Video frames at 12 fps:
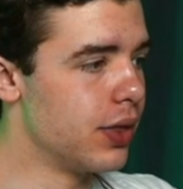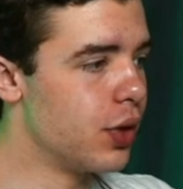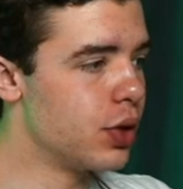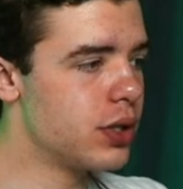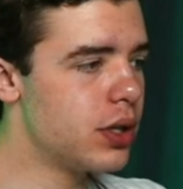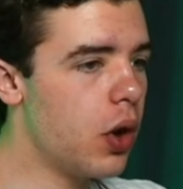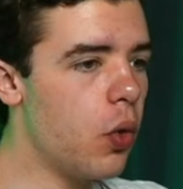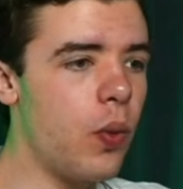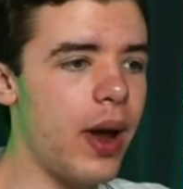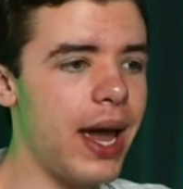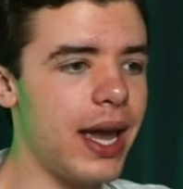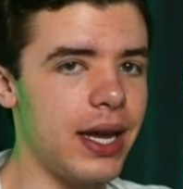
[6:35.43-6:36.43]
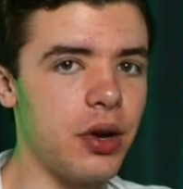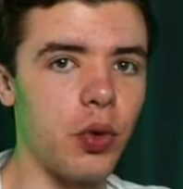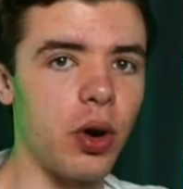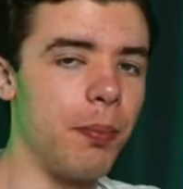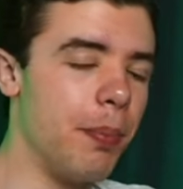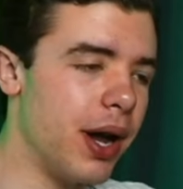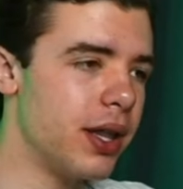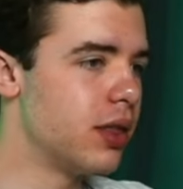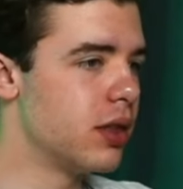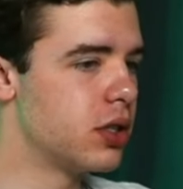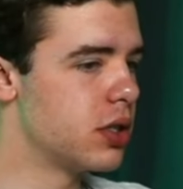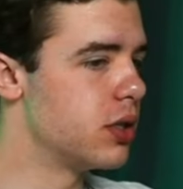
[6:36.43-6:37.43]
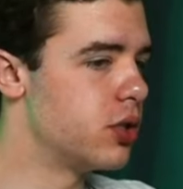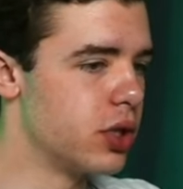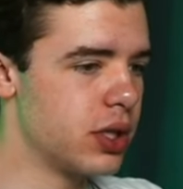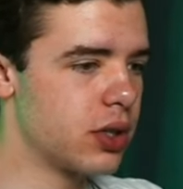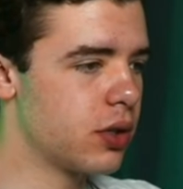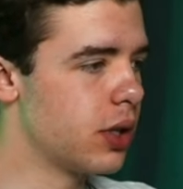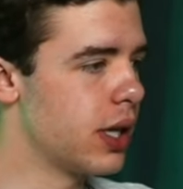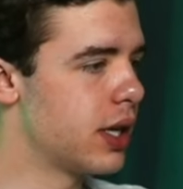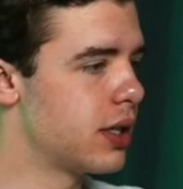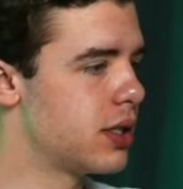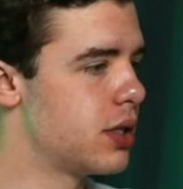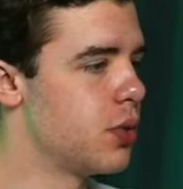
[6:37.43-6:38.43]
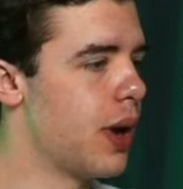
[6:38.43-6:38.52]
There's no way or a button to just click to